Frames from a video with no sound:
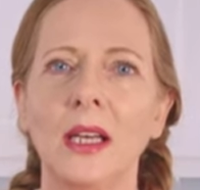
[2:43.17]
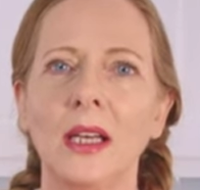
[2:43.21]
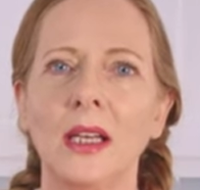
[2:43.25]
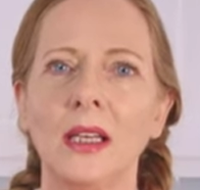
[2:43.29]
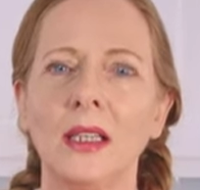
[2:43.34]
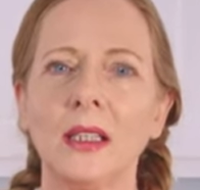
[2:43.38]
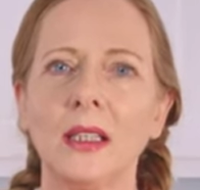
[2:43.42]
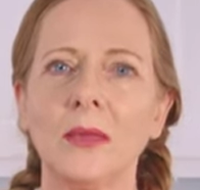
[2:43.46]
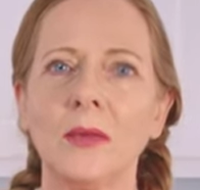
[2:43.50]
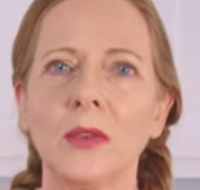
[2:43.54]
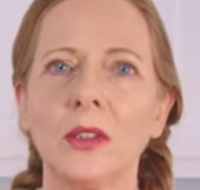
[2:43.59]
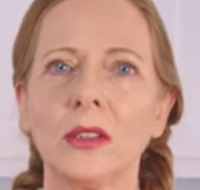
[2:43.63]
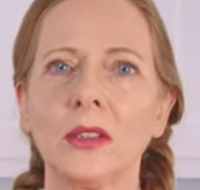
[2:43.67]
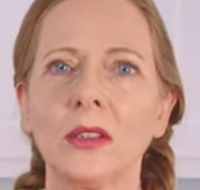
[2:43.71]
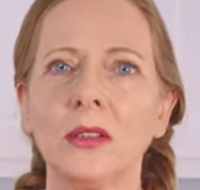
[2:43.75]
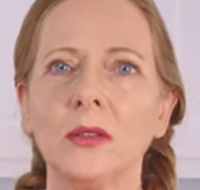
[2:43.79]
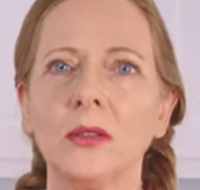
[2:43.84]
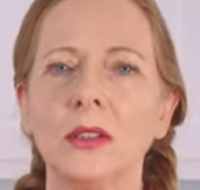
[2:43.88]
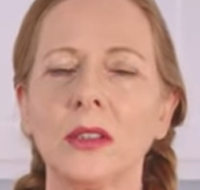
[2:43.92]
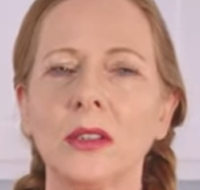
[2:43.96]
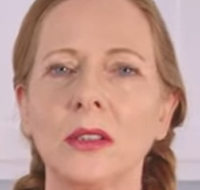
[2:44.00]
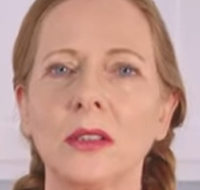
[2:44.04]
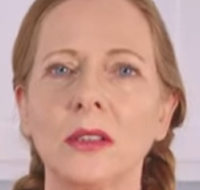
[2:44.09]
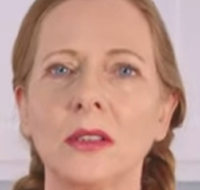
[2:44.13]
And I'm not
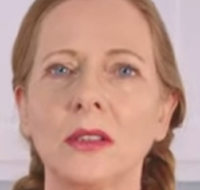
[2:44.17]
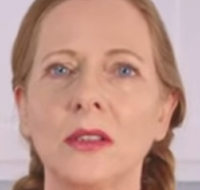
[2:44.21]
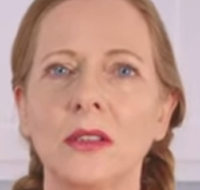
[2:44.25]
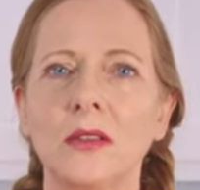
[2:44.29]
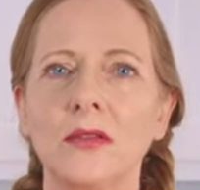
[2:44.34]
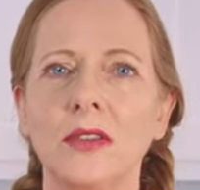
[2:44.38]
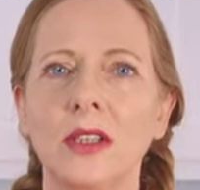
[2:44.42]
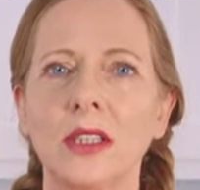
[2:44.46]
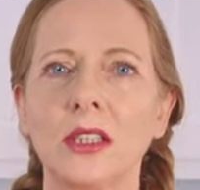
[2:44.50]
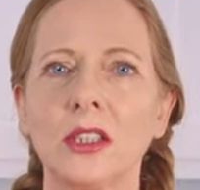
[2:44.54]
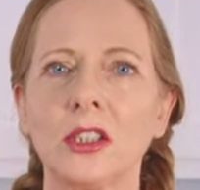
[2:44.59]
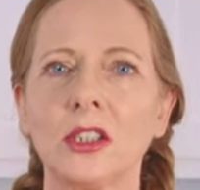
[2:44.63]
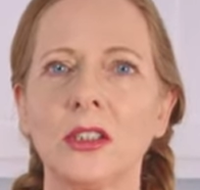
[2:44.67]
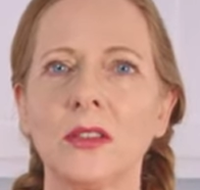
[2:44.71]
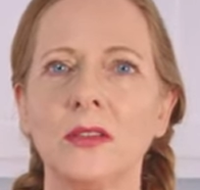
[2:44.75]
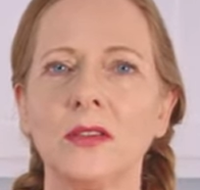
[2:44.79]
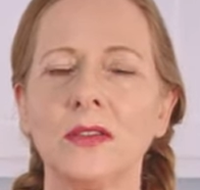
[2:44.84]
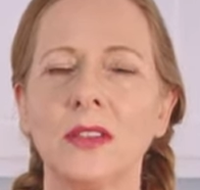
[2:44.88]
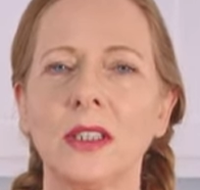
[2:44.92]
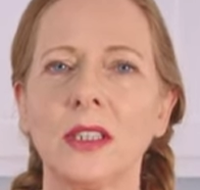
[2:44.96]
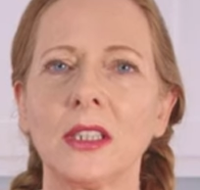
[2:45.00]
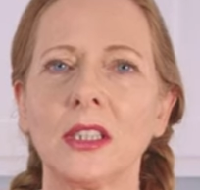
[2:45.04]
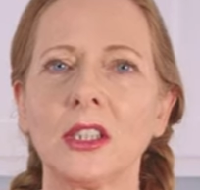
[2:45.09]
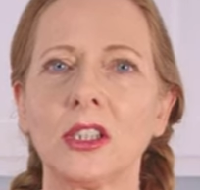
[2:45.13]
using the convection
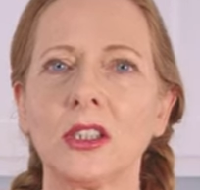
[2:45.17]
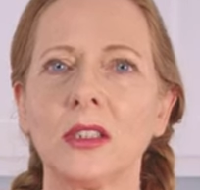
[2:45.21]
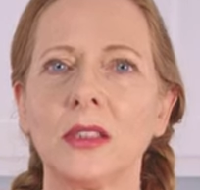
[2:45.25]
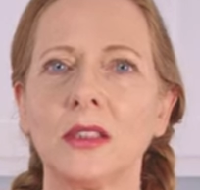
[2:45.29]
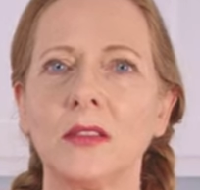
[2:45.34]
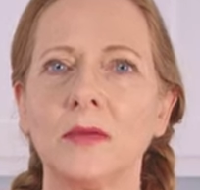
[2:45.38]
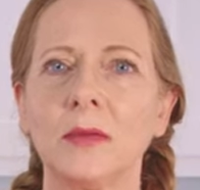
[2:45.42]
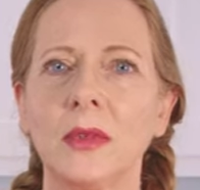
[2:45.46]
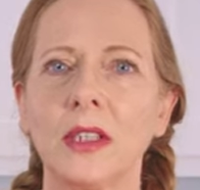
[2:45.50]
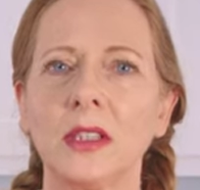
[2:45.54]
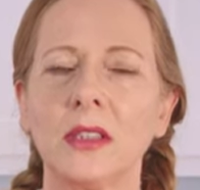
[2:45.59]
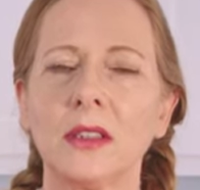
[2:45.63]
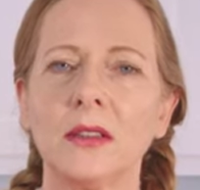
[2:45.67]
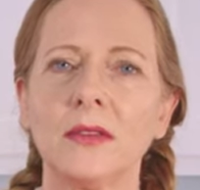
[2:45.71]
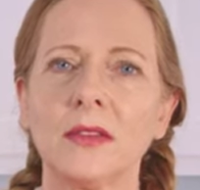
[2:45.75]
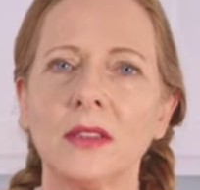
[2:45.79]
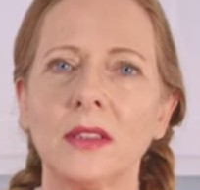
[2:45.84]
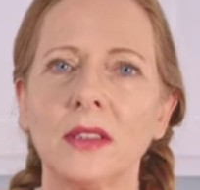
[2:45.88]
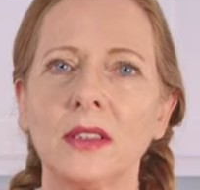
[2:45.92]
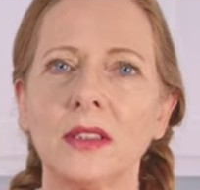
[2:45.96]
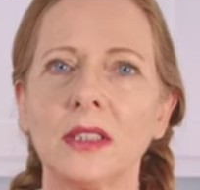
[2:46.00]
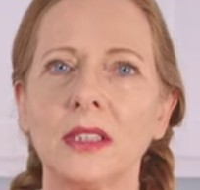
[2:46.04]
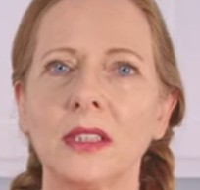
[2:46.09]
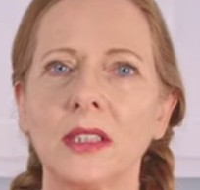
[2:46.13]
function of my
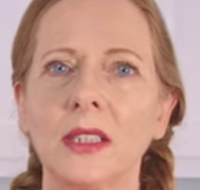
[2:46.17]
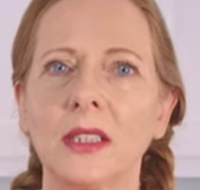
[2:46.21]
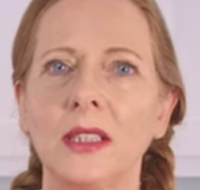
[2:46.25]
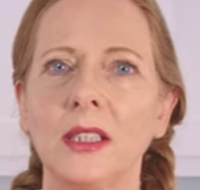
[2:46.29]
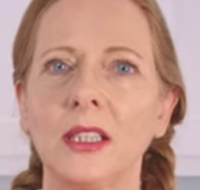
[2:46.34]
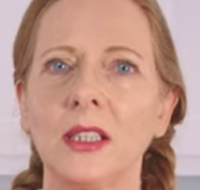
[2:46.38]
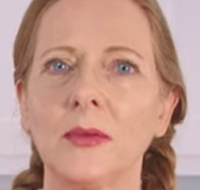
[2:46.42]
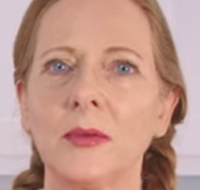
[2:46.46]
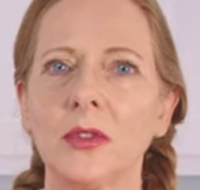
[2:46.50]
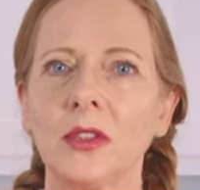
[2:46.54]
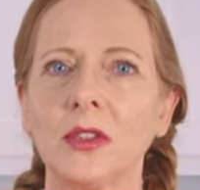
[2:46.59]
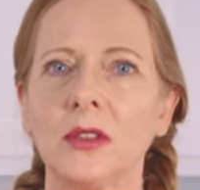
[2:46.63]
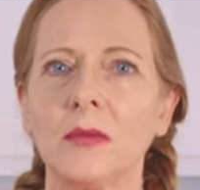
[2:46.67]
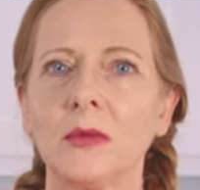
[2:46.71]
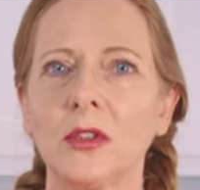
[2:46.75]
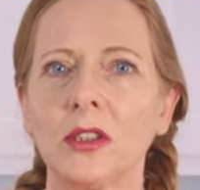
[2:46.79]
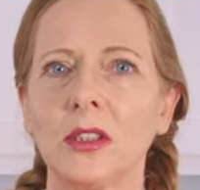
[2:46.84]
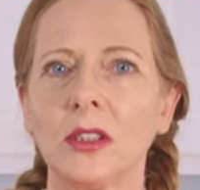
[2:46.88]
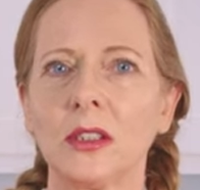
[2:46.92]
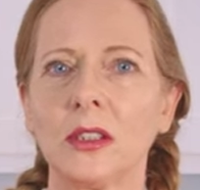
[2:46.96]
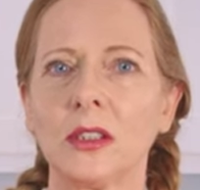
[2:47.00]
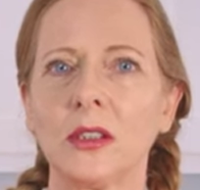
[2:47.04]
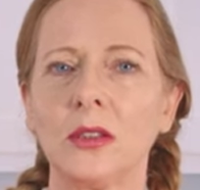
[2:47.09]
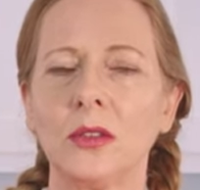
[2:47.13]
oven this time, so I'm
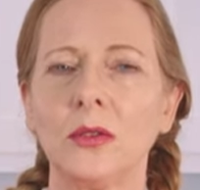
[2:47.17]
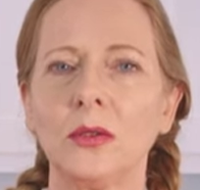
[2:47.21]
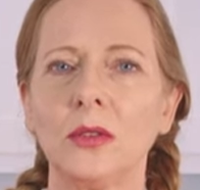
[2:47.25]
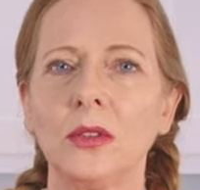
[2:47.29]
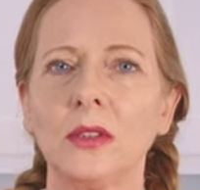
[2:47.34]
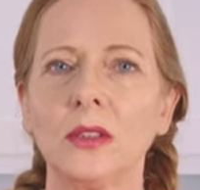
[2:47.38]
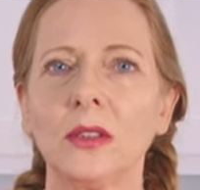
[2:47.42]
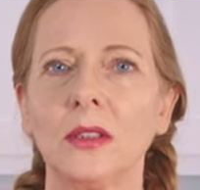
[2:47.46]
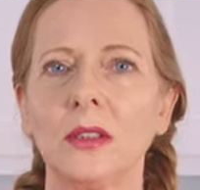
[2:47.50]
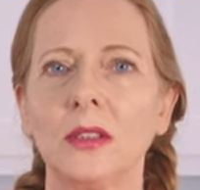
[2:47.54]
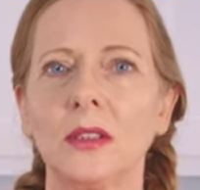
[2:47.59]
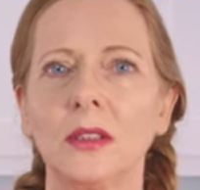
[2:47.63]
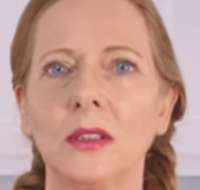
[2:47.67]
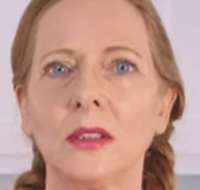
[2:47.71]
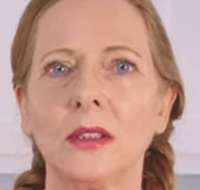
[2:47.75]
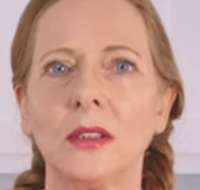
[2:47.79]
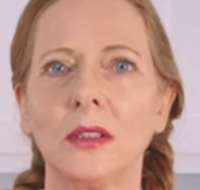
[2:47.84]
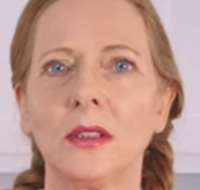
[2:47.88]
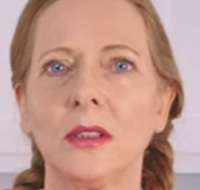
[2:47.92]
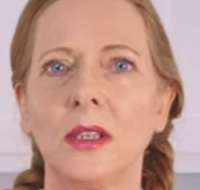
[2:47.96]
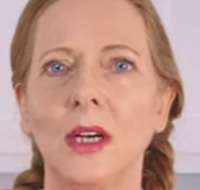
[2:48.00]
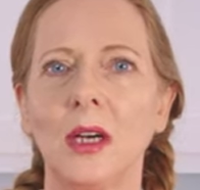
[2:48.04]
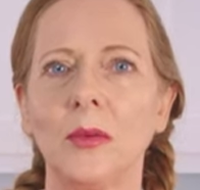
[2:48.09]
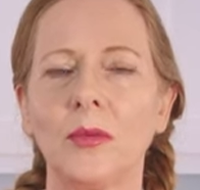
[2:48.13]
just using
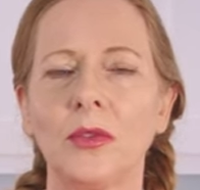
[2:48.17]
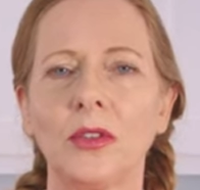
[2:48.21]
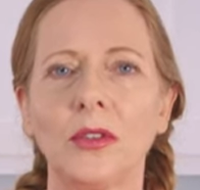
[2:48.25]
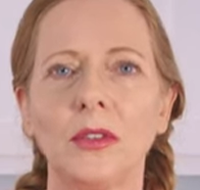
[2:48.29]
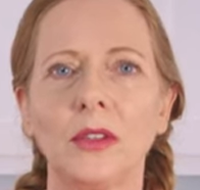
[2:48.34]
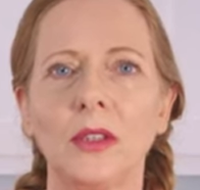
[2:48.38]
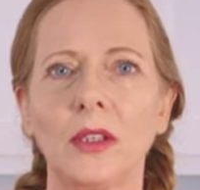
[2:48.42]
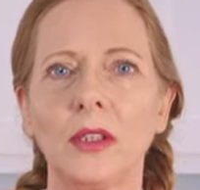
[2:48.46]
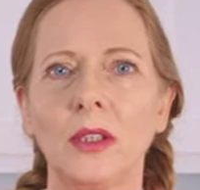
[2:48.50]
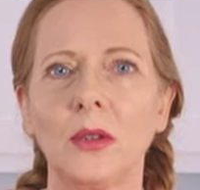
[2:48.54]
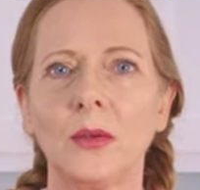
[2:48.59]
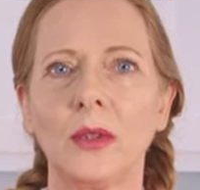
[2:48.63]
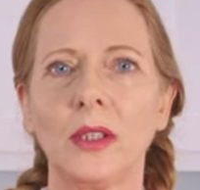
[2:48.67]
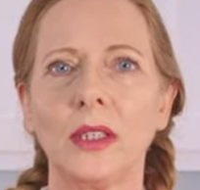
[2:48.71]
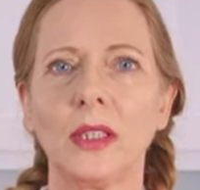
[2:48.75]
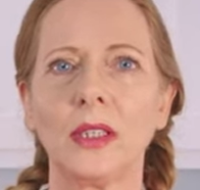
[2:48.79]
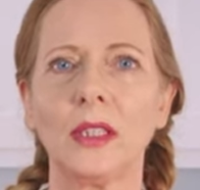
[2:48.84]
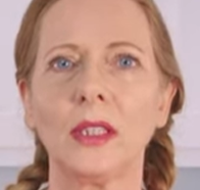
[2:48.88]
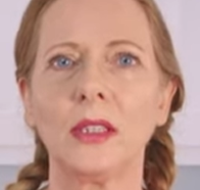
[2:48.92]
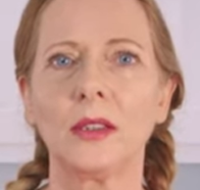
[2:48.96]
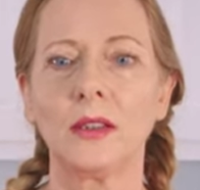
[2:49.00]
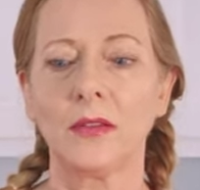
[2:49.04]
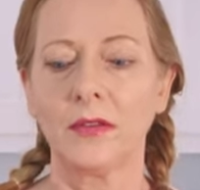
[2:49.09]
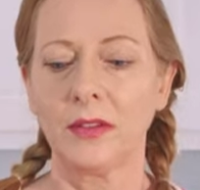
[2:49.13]
the upper and lower
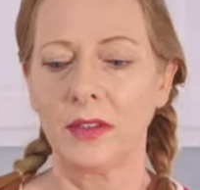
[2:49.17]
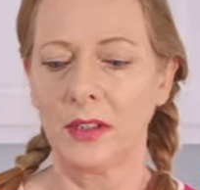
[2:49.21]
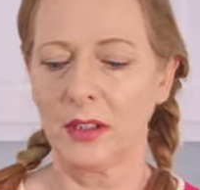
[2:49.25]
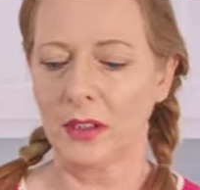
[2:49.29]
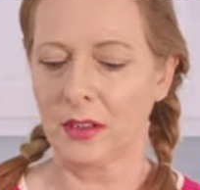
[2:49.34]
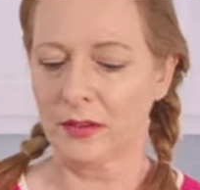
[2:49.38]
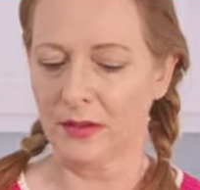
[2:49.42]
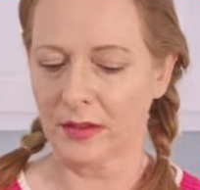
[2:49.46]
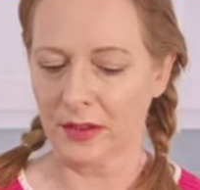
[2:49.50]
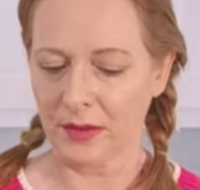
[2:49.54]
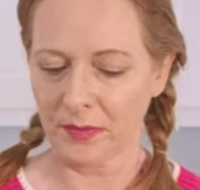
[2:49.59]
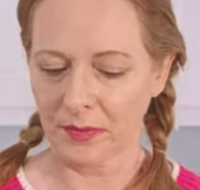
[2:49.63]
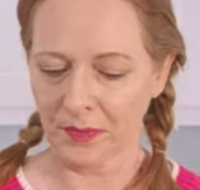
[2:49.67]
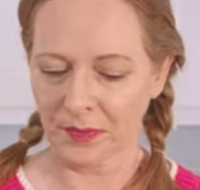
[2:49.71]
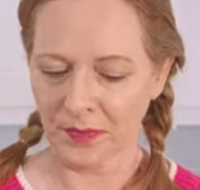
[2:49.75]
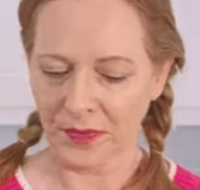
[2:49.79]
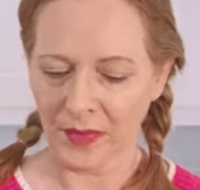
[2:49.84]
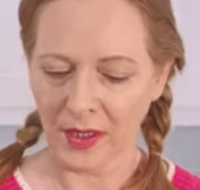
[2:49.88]
heat of the oven.